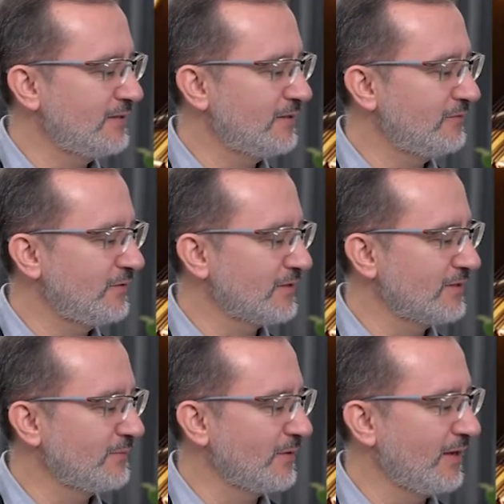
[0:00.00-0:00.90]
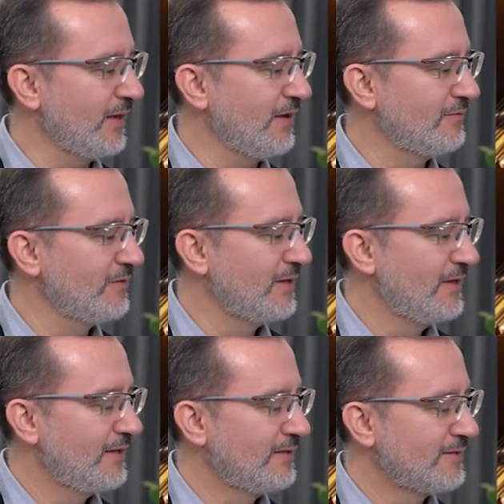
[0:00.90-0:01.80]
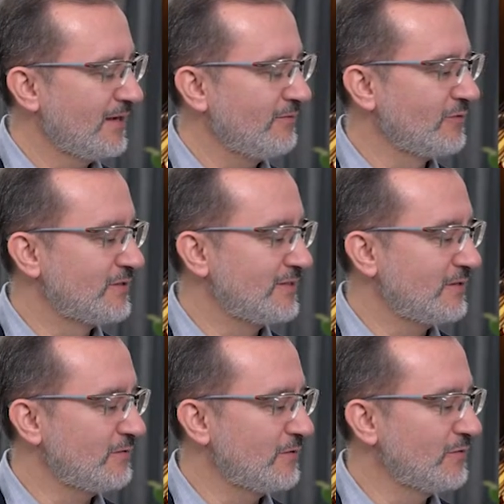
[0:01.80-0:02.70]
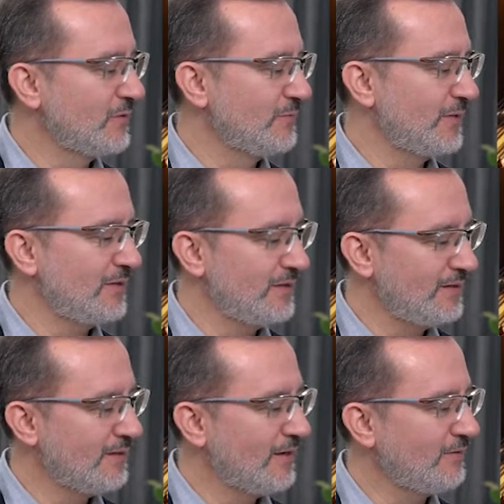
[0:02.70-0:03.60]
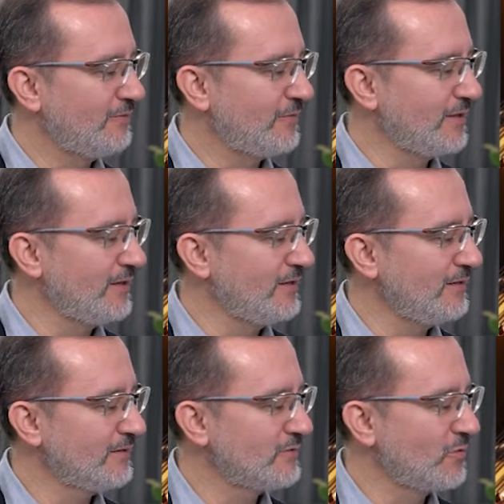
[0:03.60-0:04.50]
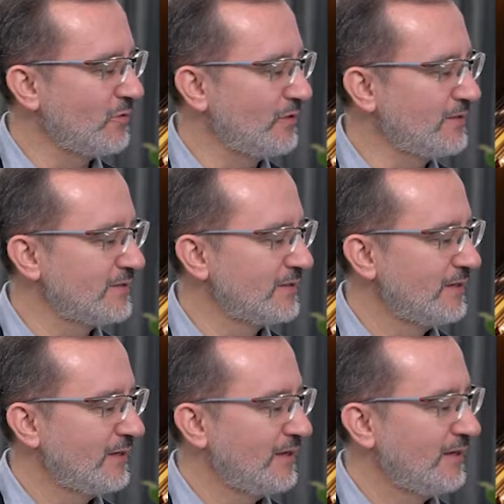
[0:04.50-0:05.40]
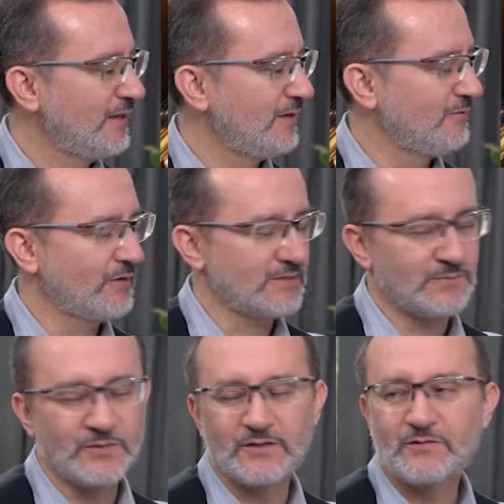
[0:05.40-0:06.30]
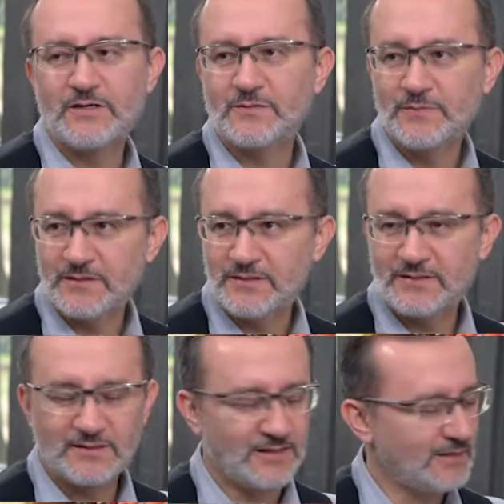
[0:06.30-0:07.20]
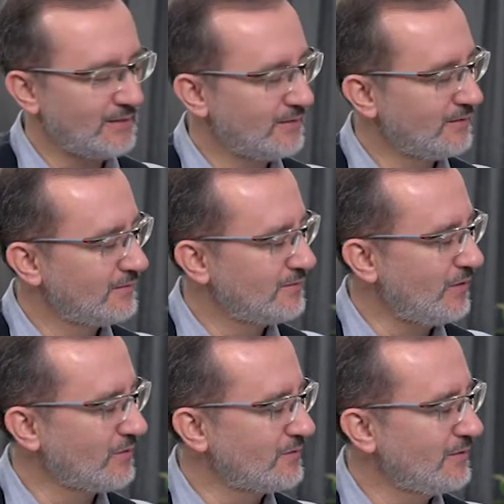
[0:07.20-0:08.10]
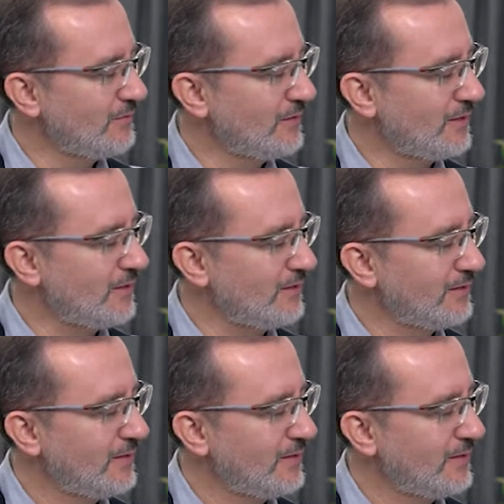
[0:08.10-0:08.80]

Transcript: here, for example, I have this level 0 would be free scores. For example, the Christmas songs that we learned.